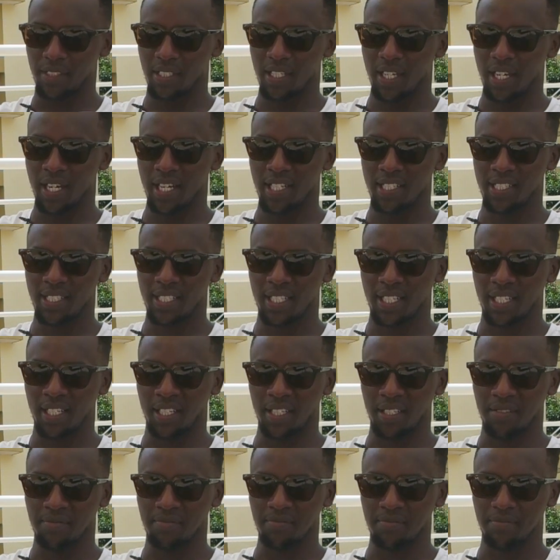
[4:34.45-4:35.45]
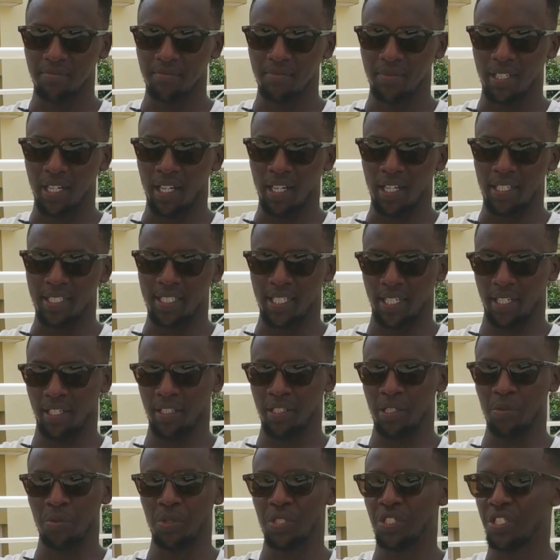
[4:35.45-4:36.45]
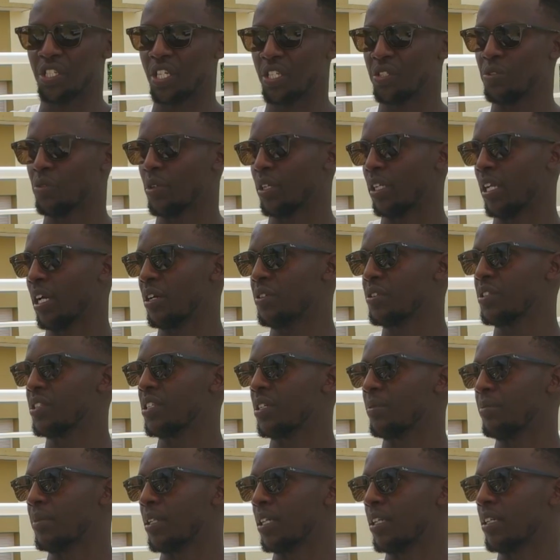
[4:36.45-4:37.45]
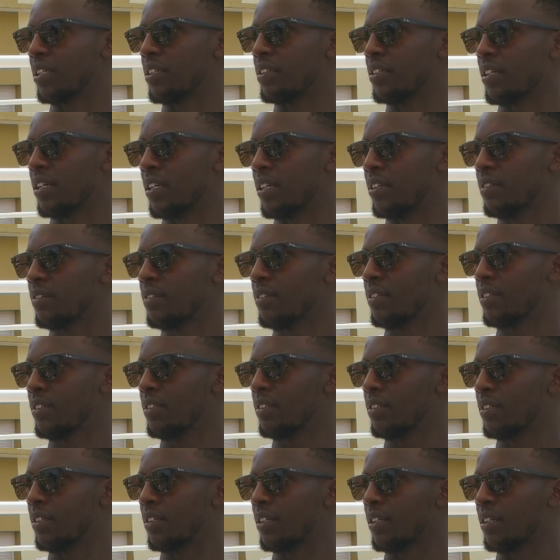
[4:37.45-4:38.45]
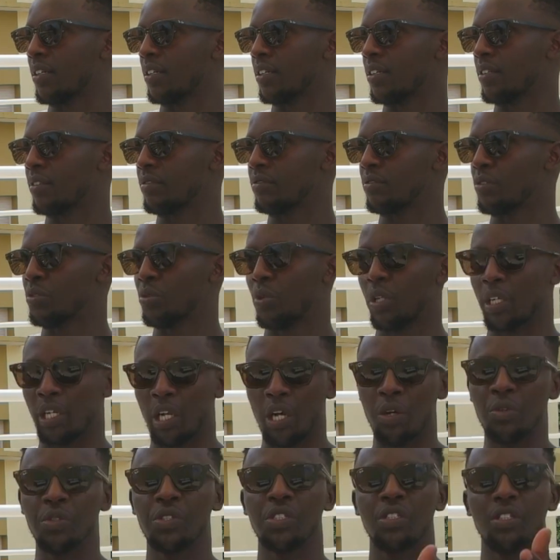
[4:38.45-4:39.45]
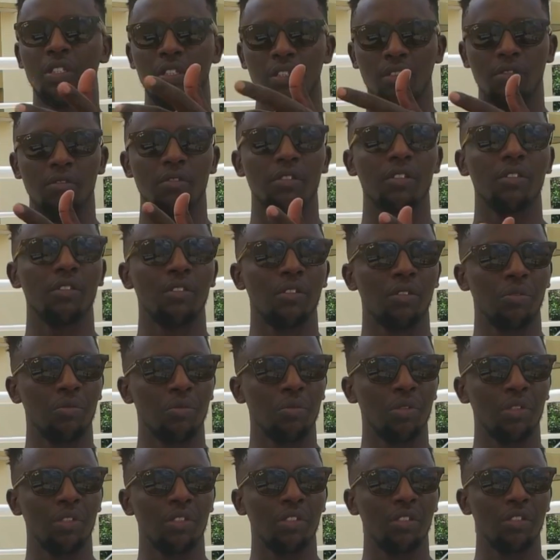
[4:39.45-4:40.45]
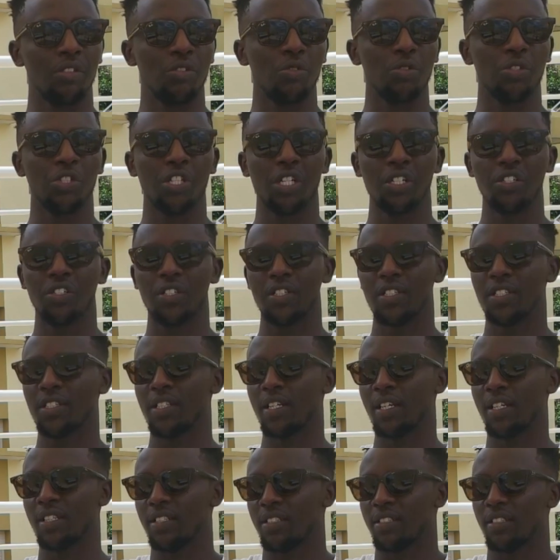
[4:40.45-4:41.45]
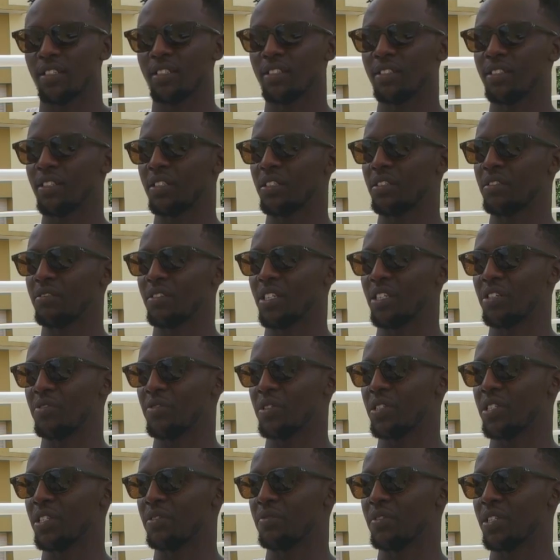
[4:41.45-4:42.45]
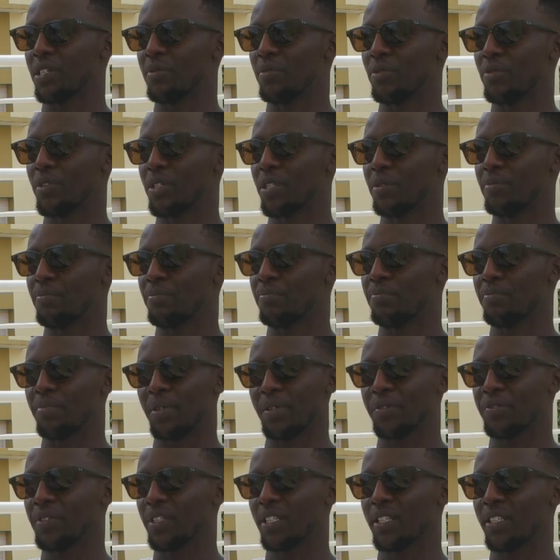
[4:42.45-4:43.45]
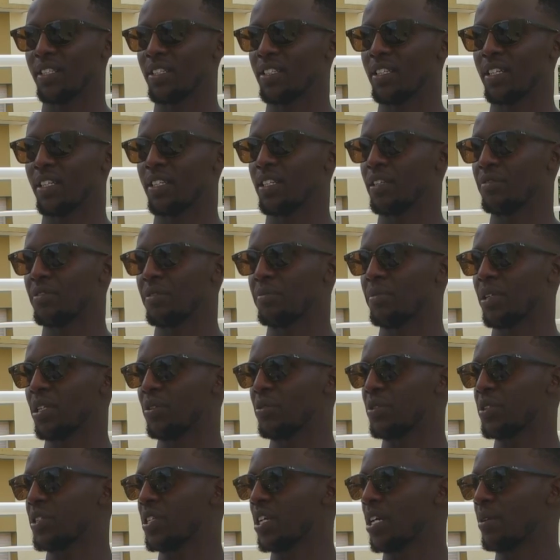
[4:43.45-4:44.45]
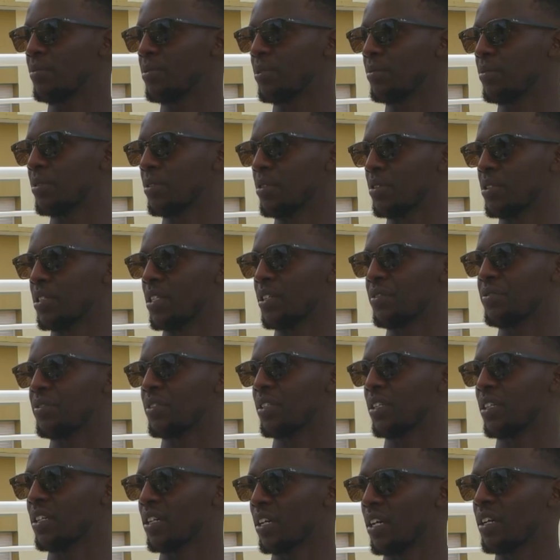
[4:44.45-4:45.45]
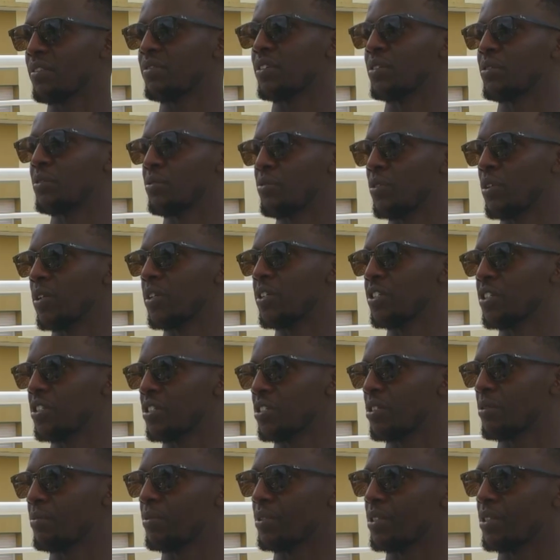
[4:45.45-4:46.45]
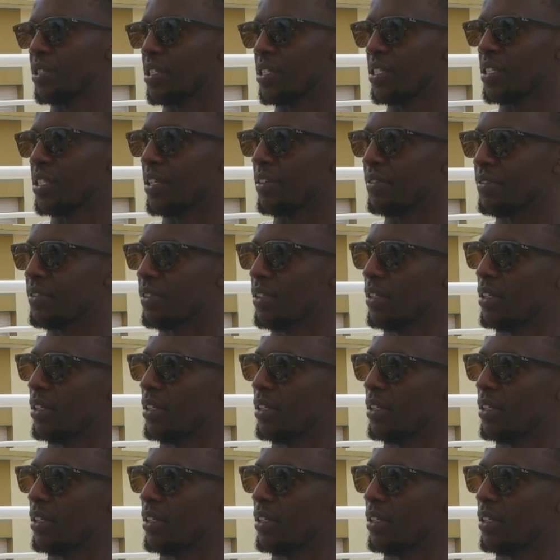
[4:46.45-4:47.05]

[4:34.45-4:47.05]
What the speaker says: and it was just to announce them, to announce the new changes, and they received them really perfectly, and everybody was happy, because I feel like I have a good relationship with the staff.